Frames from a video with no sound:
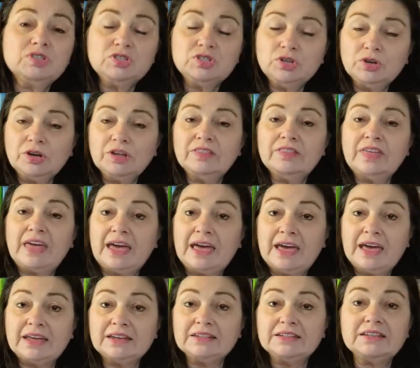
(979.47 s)
took
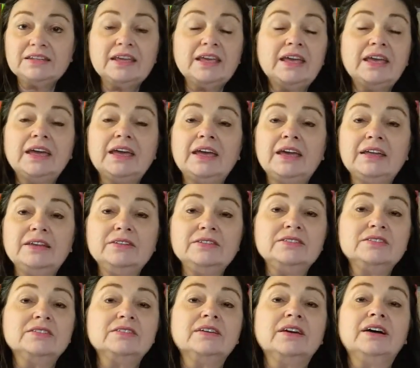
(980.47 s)
that
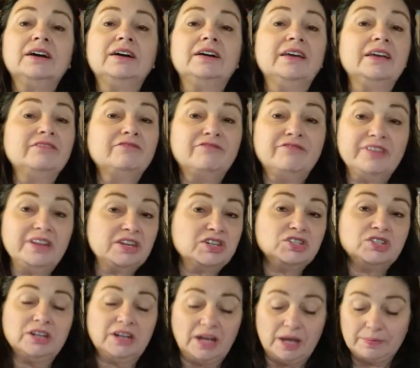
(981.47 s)
and
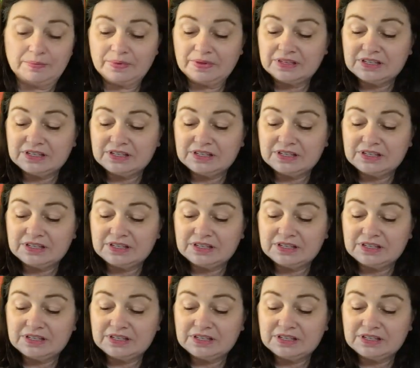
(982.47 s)
finished it up.